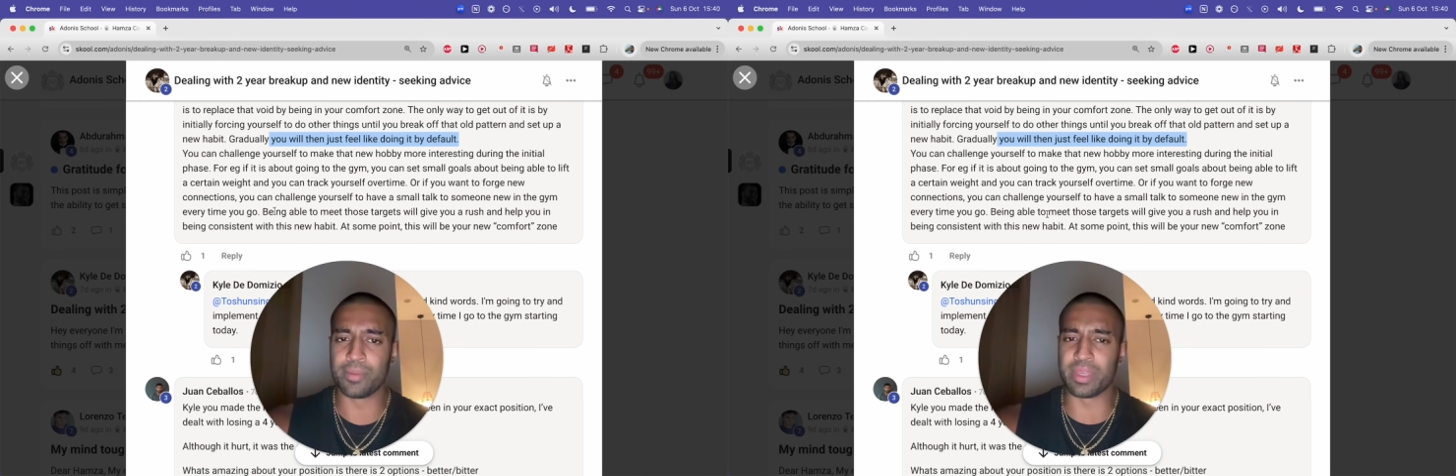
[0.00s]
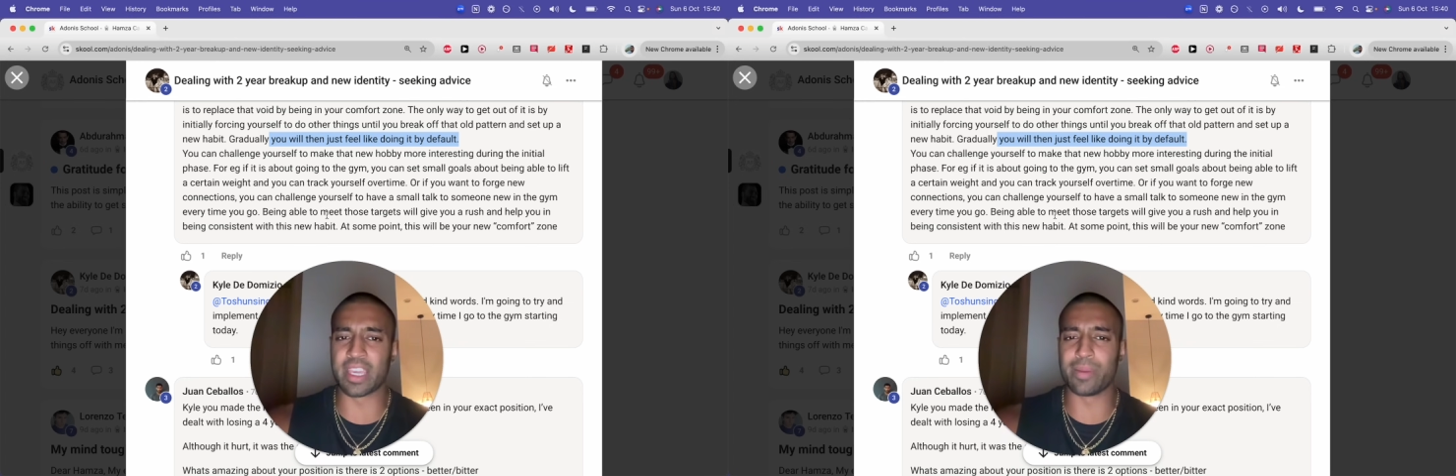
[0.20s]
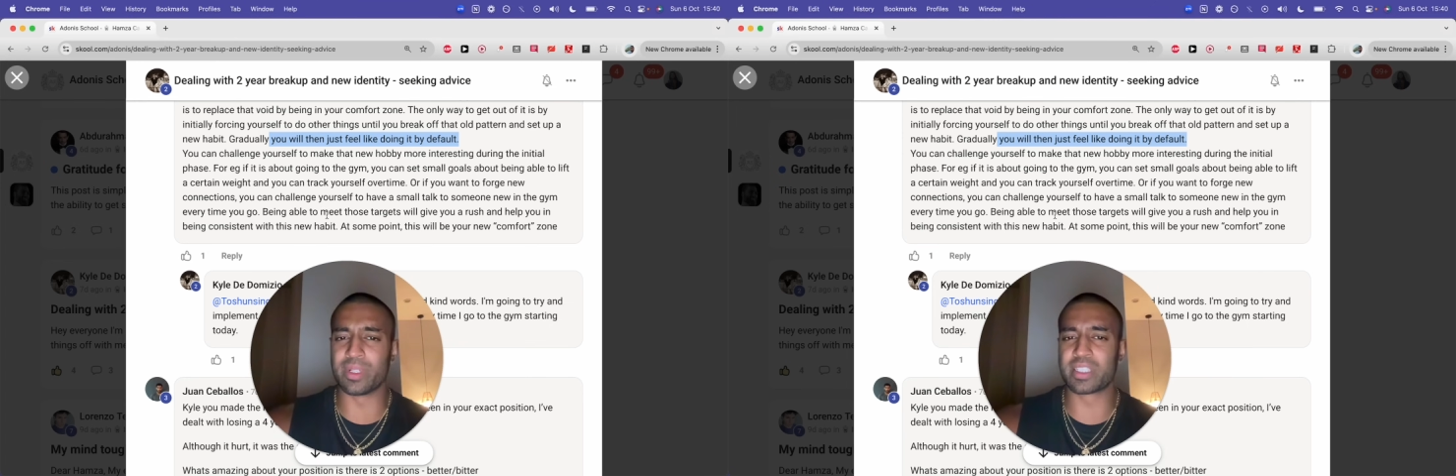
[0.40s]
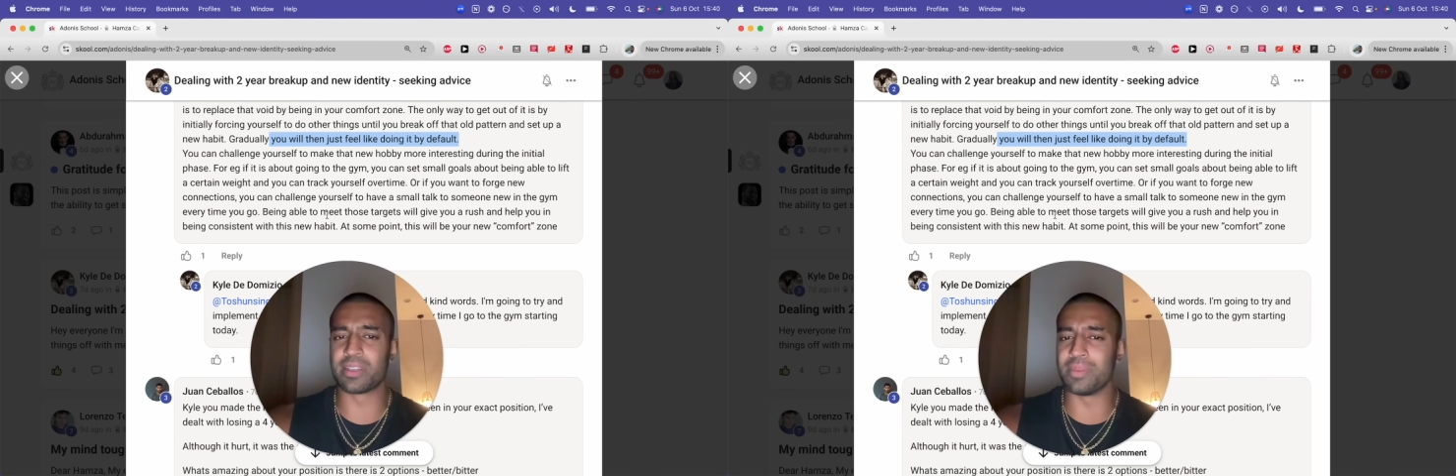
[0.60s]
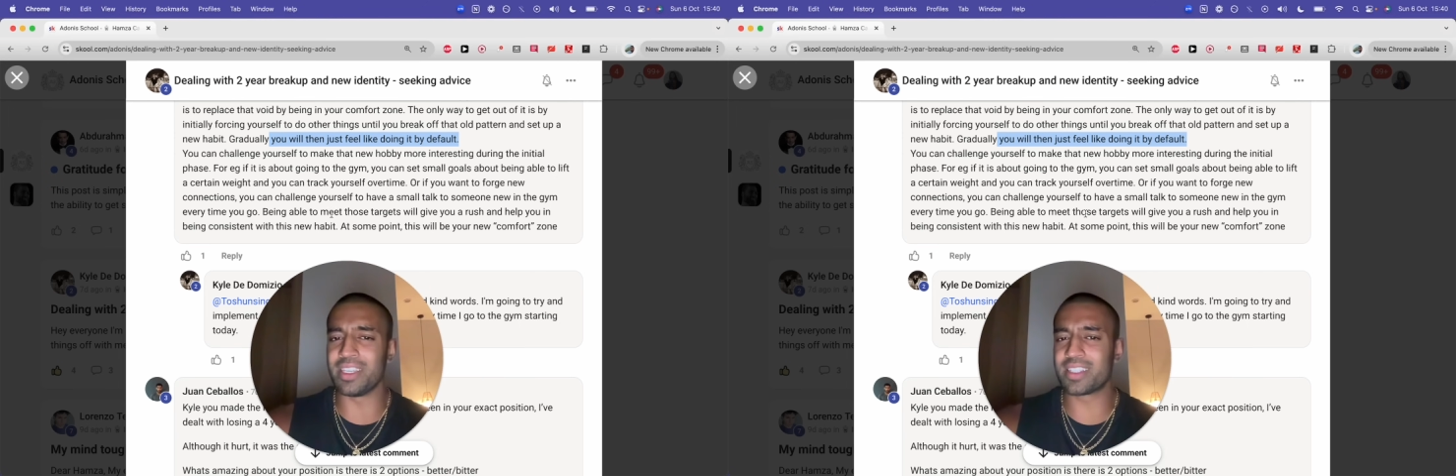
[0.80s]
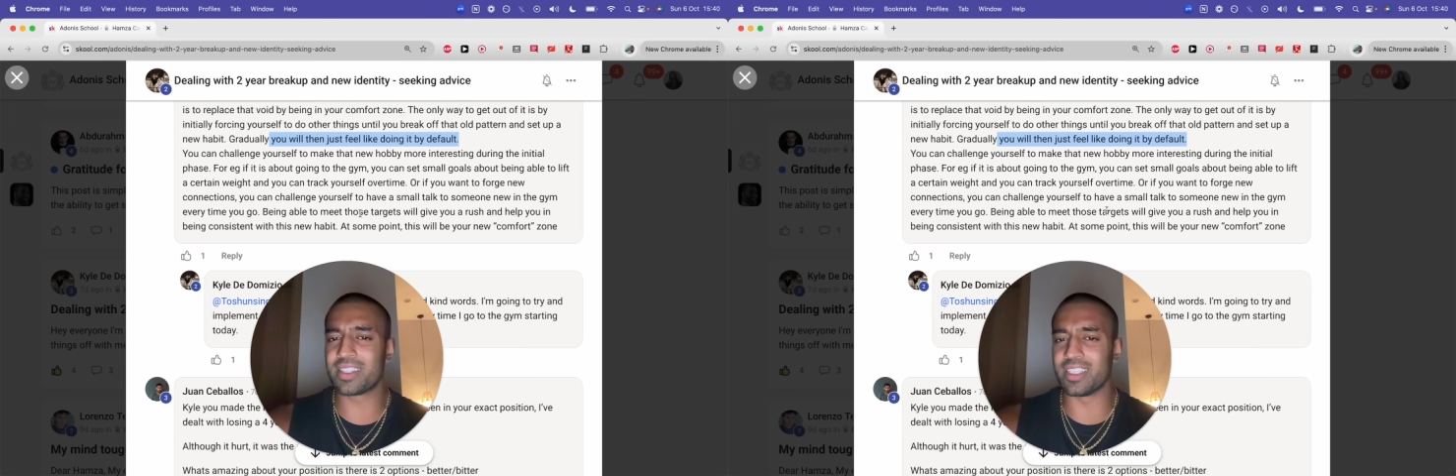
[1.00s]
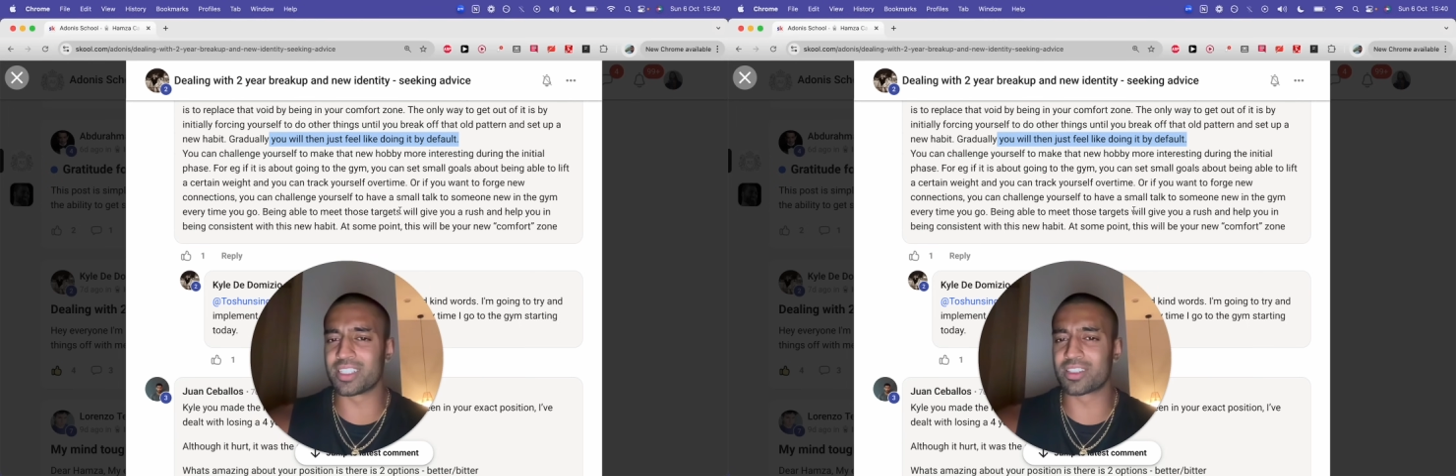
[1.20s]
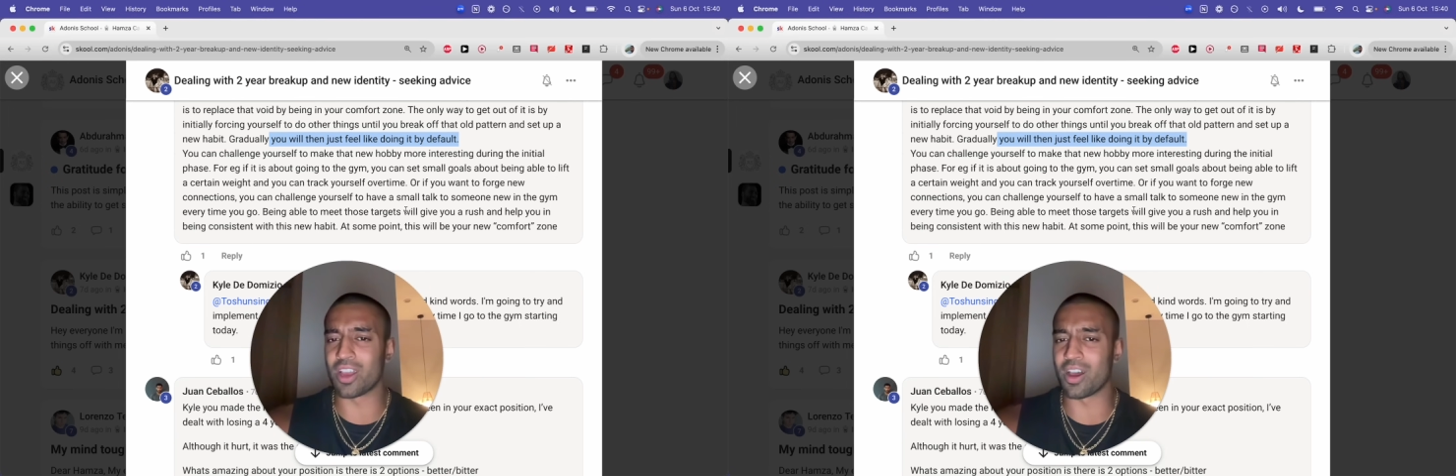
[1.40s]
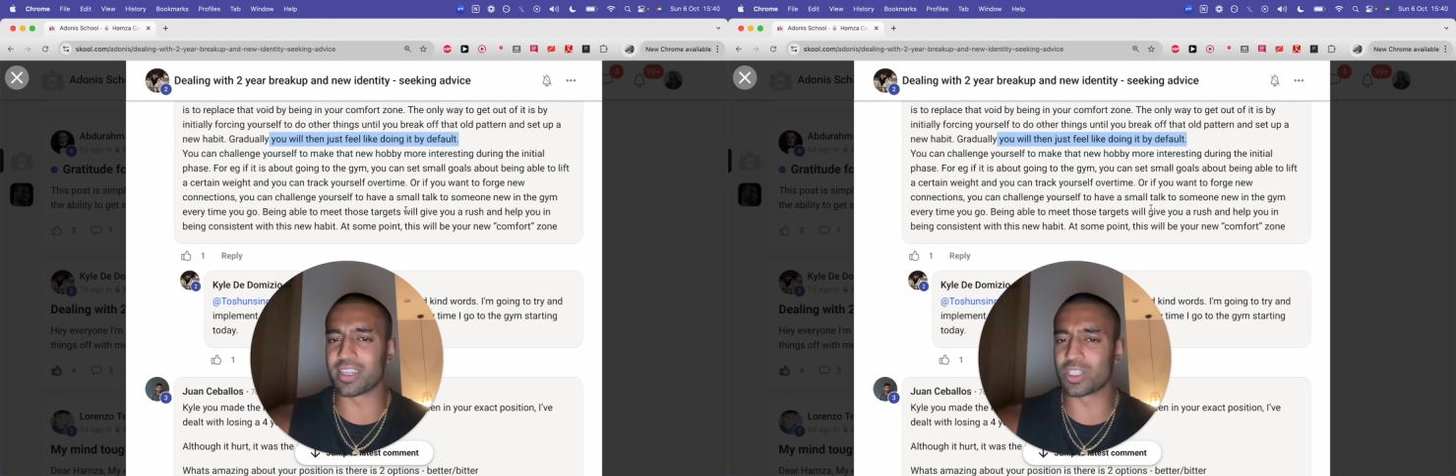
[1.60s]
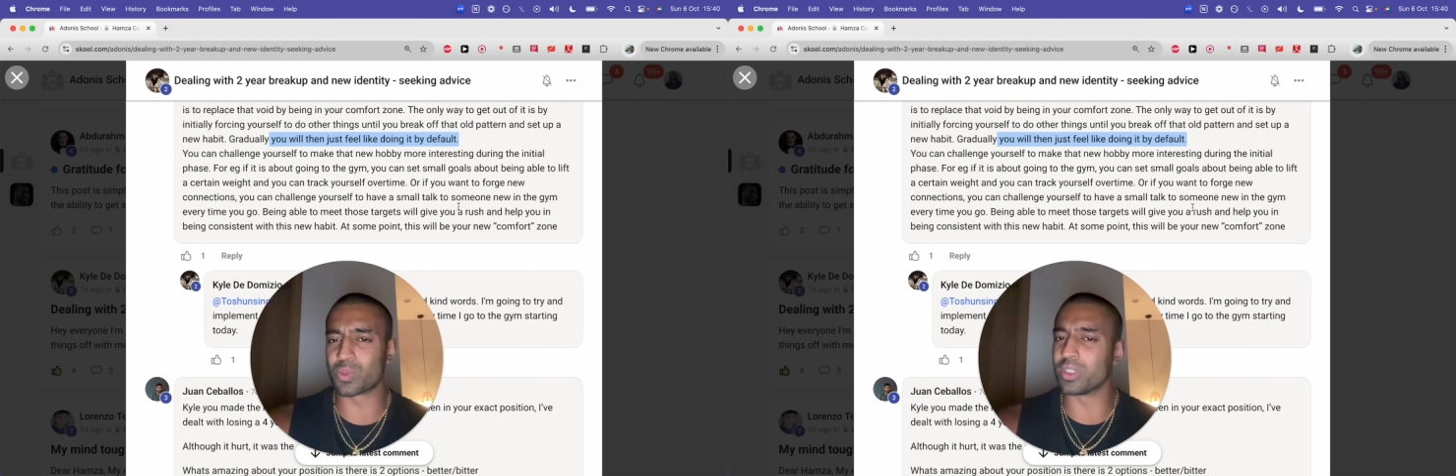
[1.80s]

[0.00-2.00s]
Being able to meet these targets